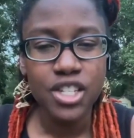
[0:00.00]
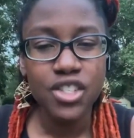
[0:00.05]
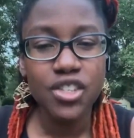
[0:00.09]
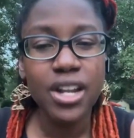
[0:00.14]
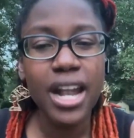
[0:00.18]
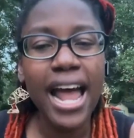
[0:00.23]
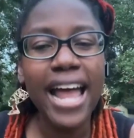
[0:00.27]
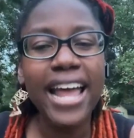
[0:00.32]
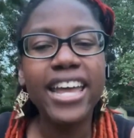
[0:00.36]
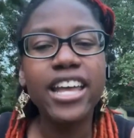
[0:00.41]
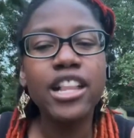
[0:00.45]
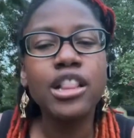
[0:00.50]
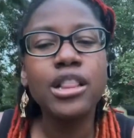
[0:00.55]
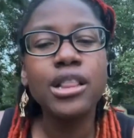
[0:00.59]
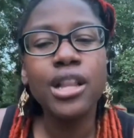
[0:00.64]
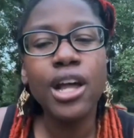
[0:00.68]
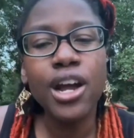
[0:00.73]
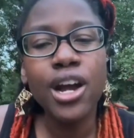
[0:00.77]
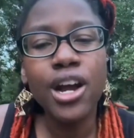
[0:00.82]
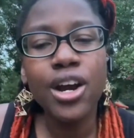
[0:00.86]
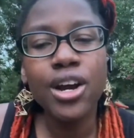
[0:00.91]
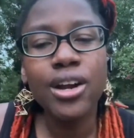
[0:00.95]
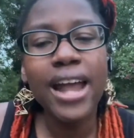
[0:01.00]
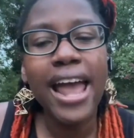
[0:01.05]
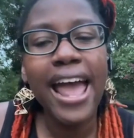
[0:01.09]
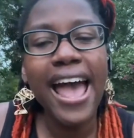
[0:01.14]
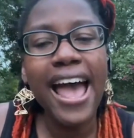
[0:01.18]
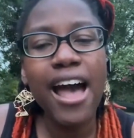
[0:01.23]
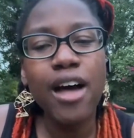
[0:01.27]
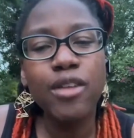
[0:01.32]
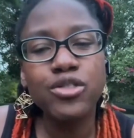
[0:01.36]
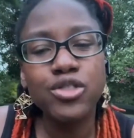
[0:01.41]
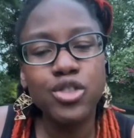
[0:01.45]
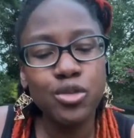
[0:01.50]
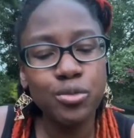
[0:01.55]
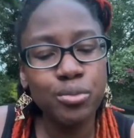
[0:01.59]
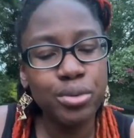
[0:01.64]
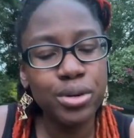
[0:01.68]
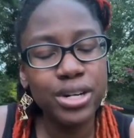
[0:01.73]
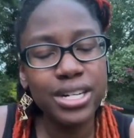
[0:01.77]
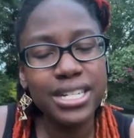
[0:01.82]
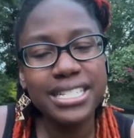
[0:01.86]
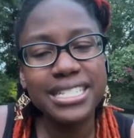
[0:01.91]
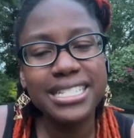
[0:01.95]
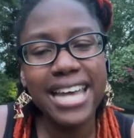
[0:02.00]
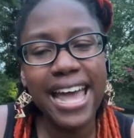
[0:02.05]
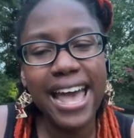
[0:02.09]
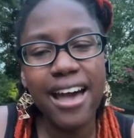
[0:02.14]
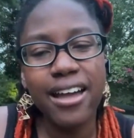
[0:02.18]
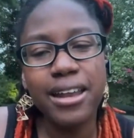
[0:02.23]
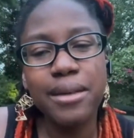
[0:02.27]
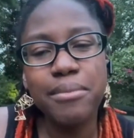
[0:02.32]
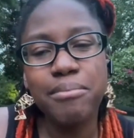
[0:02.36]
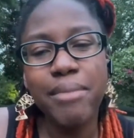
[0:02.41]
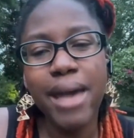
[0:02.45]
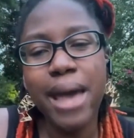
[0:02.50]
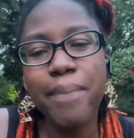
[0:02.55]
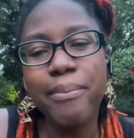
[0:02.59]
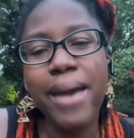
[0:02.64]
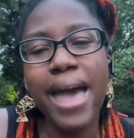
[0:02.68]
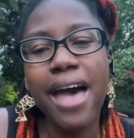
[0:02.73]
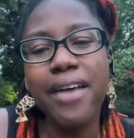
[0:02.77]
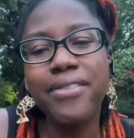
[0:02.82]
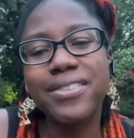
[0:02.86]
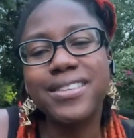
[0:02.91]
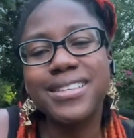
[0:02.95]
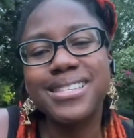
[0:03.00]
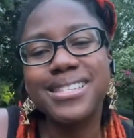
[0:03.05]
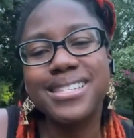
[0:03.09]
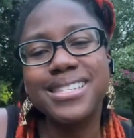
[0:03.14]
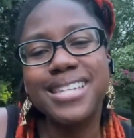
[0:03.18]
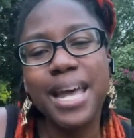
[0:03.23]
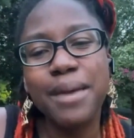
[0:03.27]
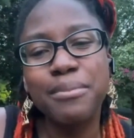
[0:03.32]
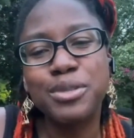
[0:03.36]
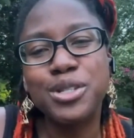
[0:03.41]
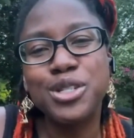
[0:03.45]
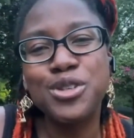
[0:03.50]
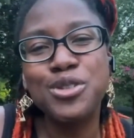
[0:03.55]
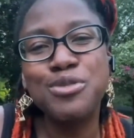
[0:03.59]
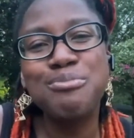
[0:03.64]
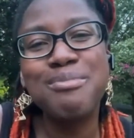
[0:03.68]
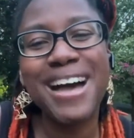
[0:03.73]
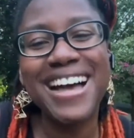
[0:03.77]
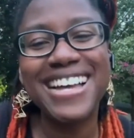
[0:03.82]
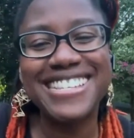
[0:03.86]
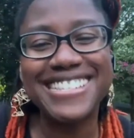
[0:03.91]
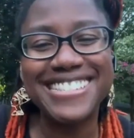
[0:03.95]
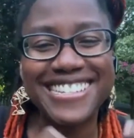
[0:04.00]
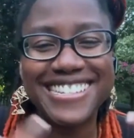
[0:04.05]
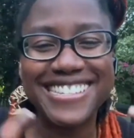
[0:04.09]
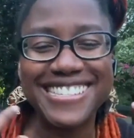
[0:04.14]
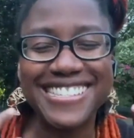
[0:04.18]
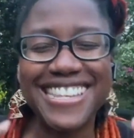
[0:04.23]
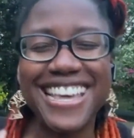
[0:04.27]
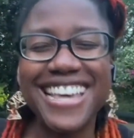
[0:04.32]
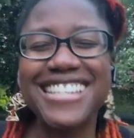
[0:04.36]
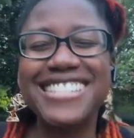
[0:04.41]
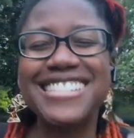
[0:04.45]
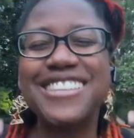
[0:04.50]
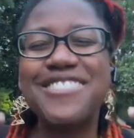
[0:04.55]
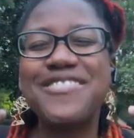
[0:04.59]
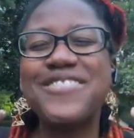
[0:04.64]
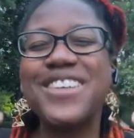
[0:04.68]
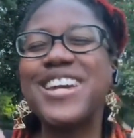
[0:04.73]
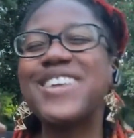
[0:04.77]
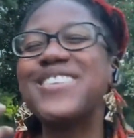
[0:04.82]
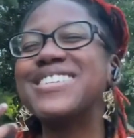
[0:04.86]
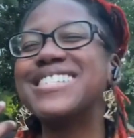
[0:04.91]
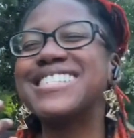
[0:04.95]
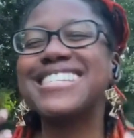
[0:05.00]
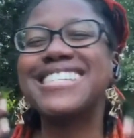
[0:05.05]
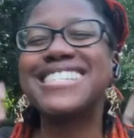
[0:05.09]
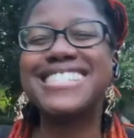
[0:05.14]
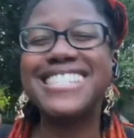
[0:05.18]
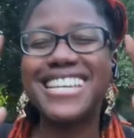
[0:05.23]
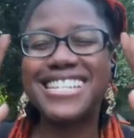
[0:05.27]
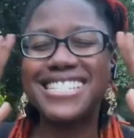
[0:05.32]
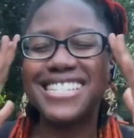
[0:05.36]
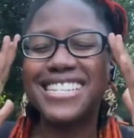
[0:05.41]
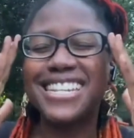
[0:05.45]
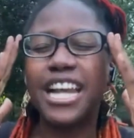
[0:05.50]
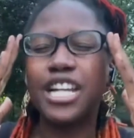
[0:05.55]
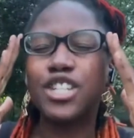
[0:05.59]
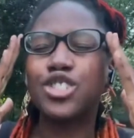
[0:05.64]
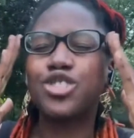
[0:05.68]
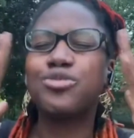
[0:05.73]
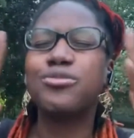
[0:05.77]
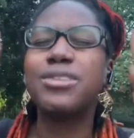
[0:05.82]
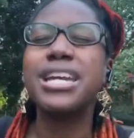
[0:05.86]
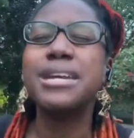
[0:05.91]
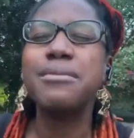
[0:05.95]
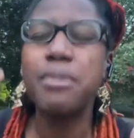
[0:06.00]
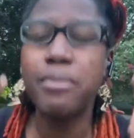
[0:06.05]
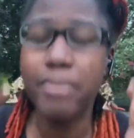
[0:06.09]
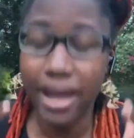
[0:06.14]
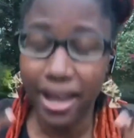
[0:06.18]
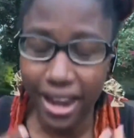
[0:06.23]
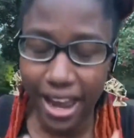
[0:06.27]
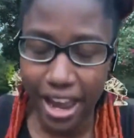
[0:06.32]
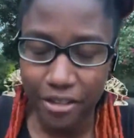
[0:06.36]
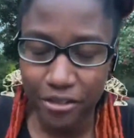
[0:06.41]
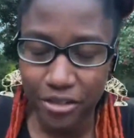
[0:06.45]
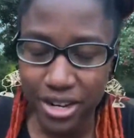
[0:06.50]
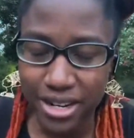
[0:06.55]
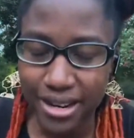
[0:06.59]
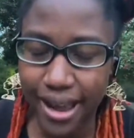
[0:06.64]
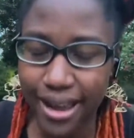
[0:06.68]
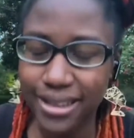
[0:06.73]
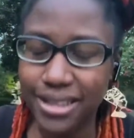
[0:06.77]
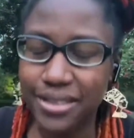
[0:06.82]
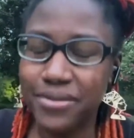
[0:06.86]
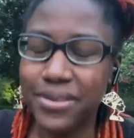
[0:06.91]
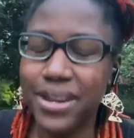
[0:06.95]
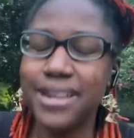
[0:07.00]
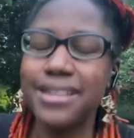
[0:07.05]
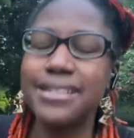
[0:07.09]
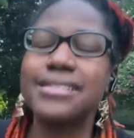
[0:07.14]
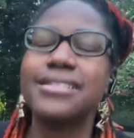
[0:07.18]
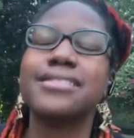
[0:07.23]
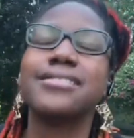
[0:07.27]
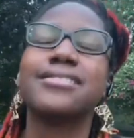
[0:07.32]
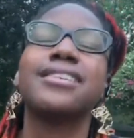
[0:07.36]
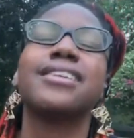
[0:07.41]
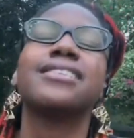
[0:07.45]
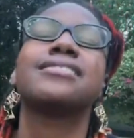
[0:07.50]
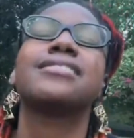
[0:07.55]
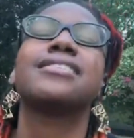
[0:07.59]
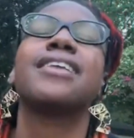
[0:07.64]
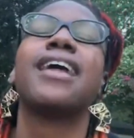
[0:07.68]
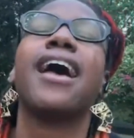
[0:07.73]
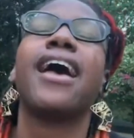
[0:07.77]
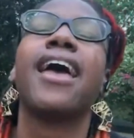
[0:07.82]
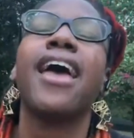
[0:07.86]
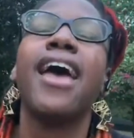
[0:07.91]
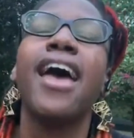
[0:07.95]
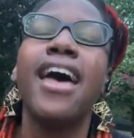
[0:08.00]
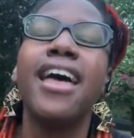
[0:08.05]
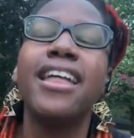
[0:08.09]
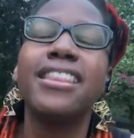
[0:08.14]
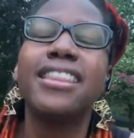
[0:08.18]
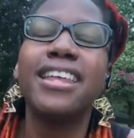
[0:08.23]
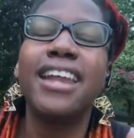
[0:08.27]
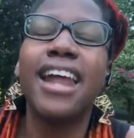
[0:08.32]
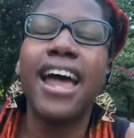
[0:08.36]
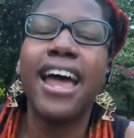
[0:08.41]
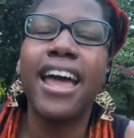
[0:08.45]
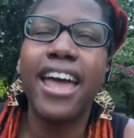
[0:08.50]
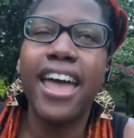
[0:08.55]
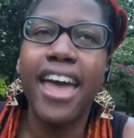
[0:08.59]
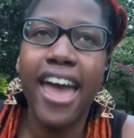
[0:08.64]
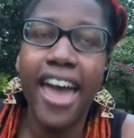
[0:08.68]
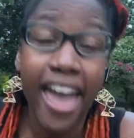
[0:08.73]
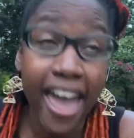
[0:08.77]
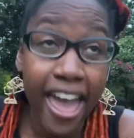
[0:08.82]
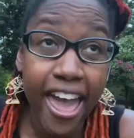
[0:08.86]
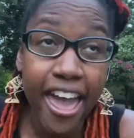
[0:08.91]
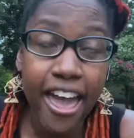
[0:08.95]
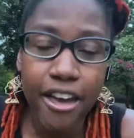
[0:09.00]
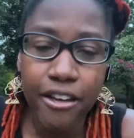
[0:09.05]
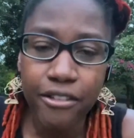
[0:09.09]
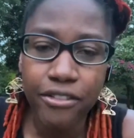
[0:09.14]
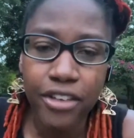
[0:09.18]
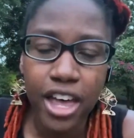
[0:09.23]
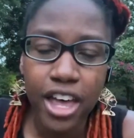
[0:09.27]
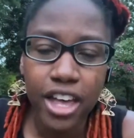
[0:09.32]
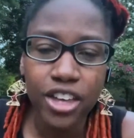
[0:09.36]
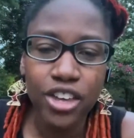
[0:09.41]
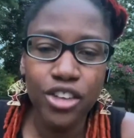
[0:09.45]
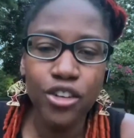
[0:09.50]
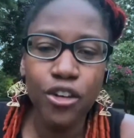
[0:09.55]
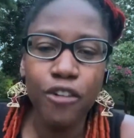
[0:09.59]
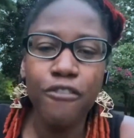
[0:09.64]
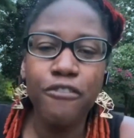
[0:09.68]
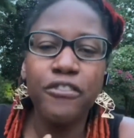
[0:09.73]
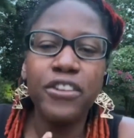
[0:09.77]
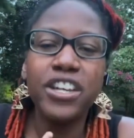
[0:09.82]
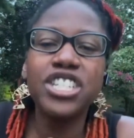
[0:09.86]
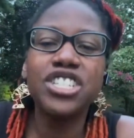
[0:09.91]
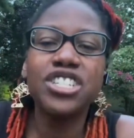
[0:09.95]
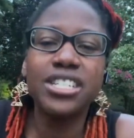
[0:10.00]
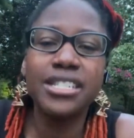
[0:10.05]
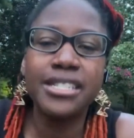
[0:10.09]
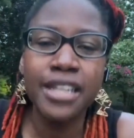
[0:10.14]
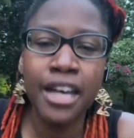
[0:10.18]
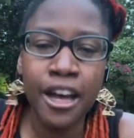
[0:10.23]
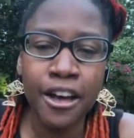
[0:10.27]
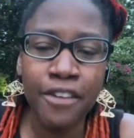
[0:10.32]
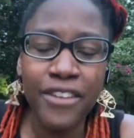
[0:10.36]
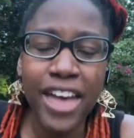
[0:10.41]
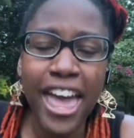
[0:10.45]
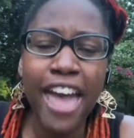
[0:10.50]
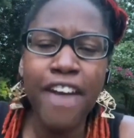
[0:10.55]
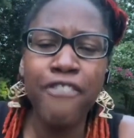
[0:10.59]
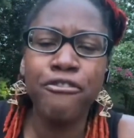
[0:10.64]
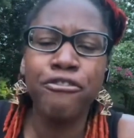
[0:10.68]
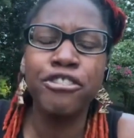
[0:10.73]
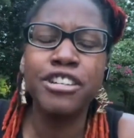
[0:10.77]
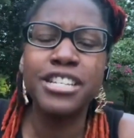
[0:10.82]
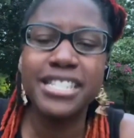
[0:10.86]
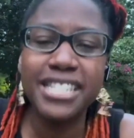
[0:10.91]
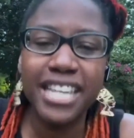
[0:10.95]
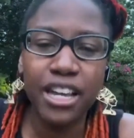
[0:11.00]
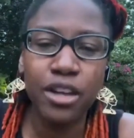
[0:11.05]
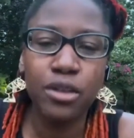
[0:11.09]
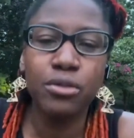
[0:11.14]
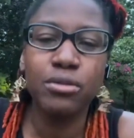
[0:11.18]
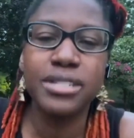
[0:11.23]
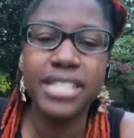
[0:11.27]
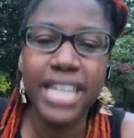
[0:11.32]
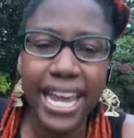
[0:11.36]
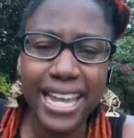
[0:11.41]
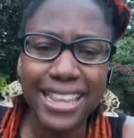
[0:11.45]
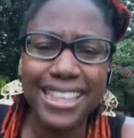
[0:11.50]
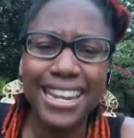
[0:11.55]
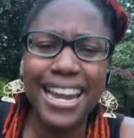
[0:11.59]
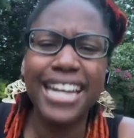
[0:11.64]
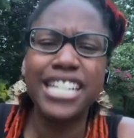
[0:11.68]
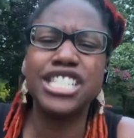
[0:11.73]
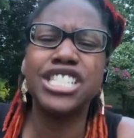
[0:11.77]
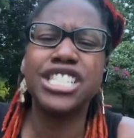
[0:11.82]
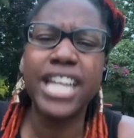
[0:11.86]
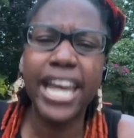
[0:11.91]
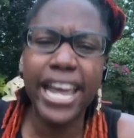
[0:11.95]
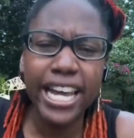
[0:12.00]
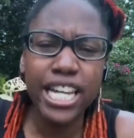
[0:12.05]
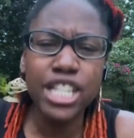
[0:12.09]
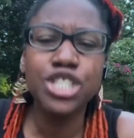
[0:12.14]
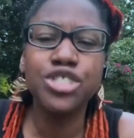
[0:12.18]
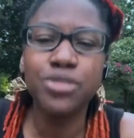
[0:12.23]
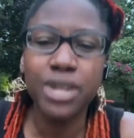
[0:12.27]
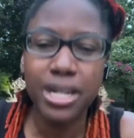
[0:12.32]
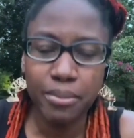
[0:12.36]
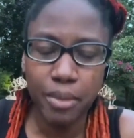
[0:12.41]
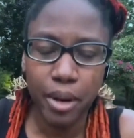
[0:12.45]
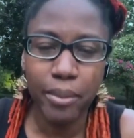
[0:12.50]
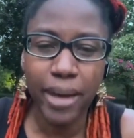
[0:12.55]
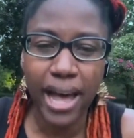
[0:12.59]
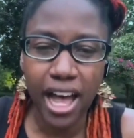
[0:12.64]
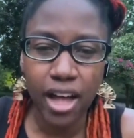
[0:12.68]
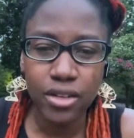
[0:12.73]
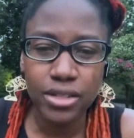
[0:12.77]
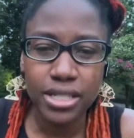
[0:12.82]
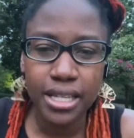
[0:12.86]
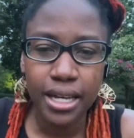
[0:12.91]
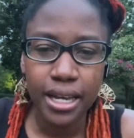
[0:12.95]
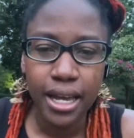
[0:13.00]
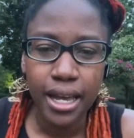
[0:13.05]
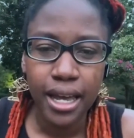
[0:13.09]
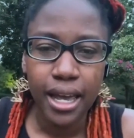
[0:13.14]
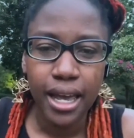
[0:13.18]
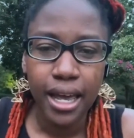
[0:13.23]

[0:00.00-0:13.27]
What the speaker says: so that I can learn how to put down and map out the steps to my success, the very success that I dream about every night, the very success that I have, visions of every single day, that I daydream about,